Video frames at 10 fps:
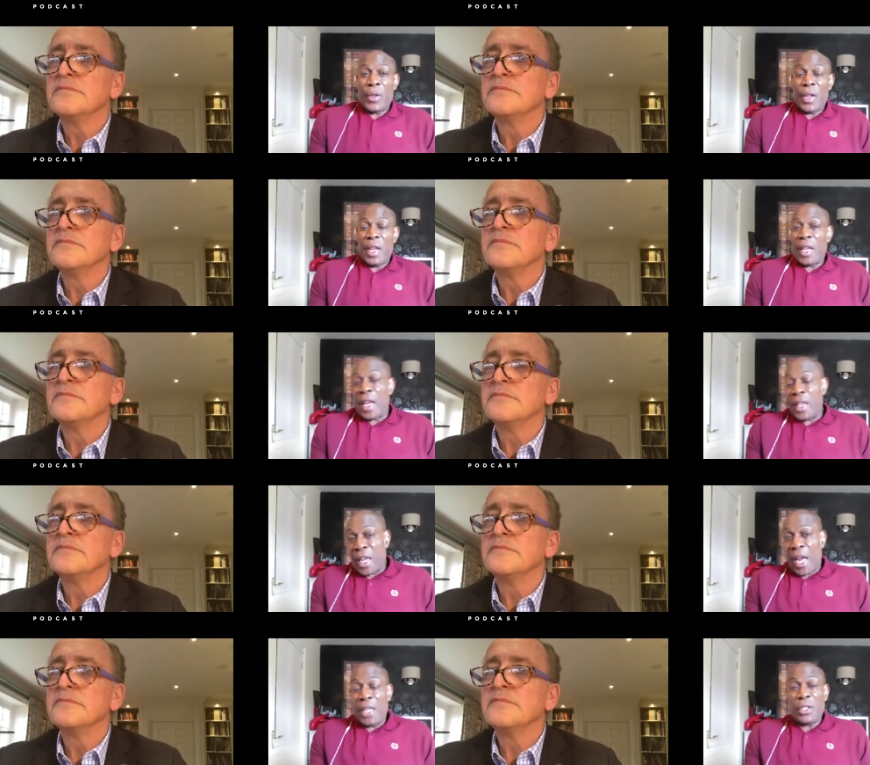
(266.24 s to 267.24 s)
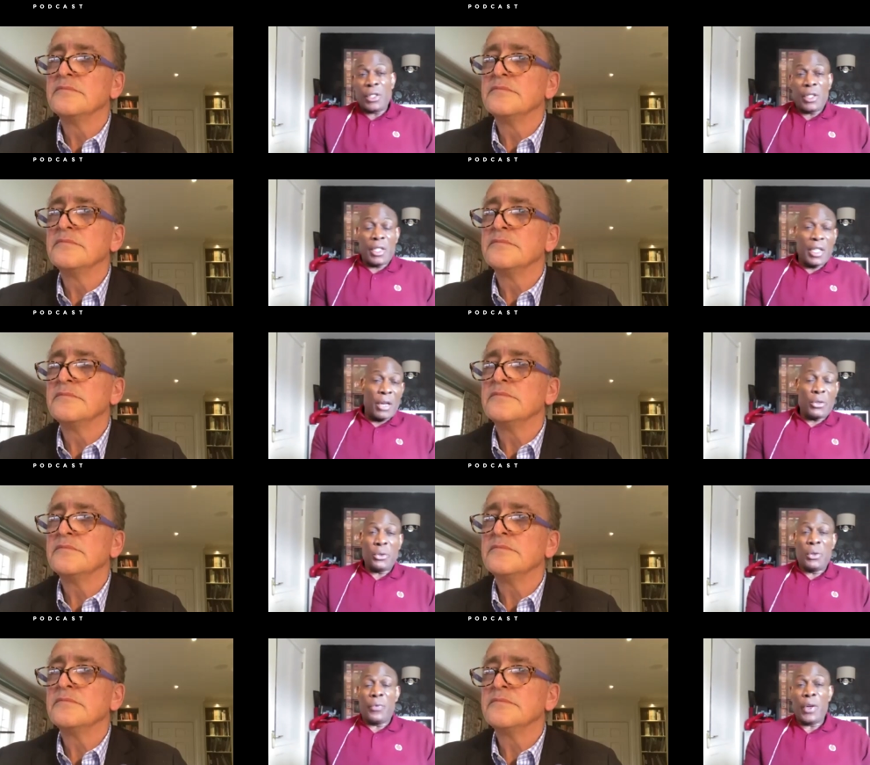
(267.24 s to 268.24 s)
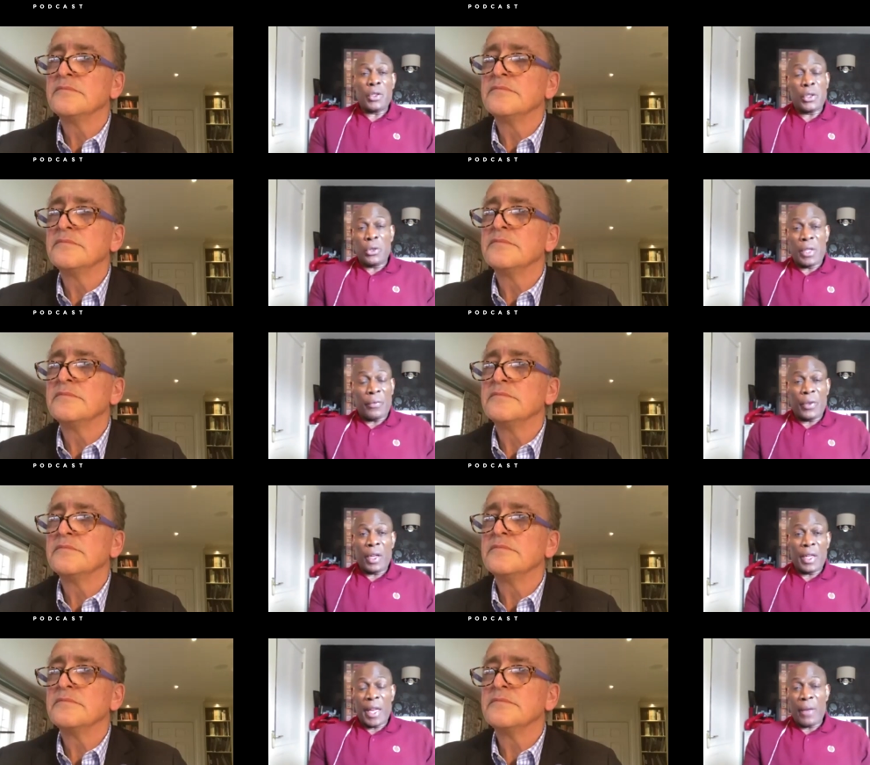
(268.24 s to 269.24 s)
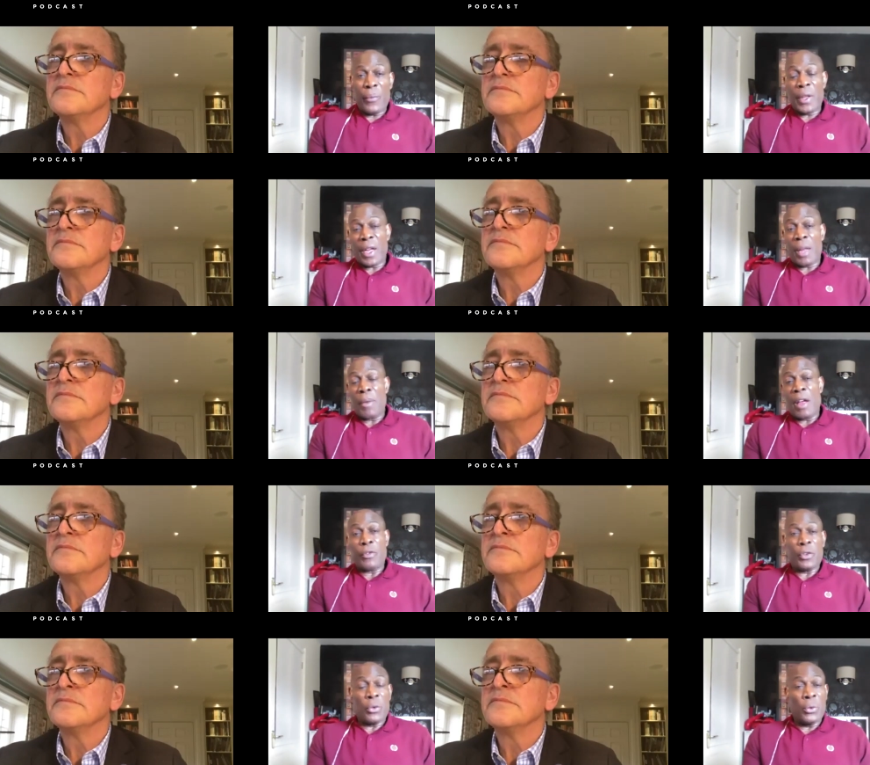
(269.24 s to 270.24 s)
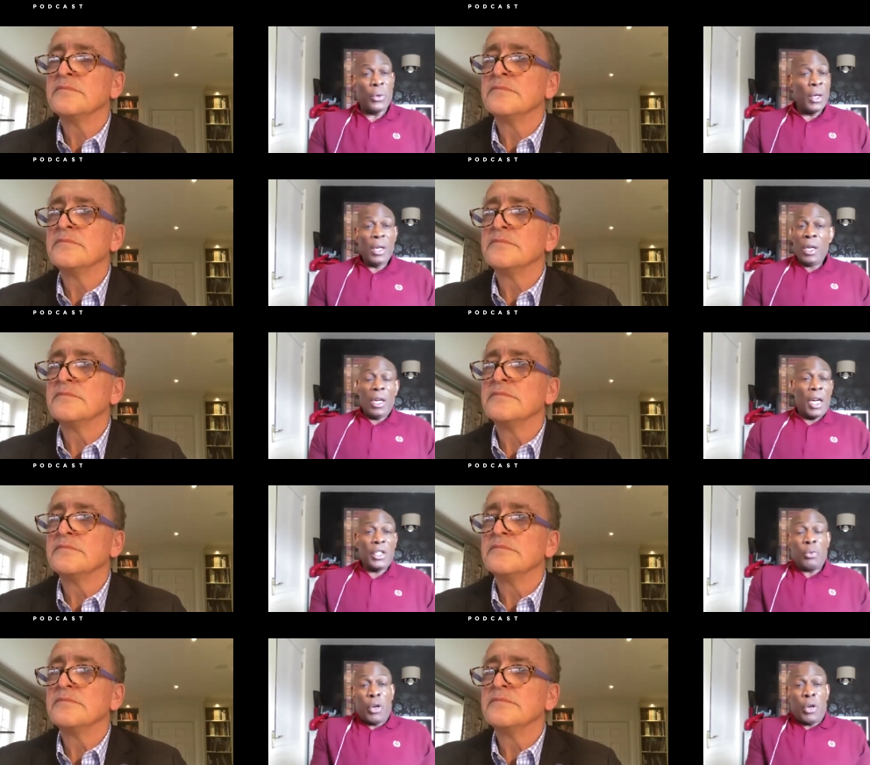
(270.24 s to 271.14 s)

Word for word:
Speaker 1: the education. I didn't go to university or nothing like that. When I come out of school, I just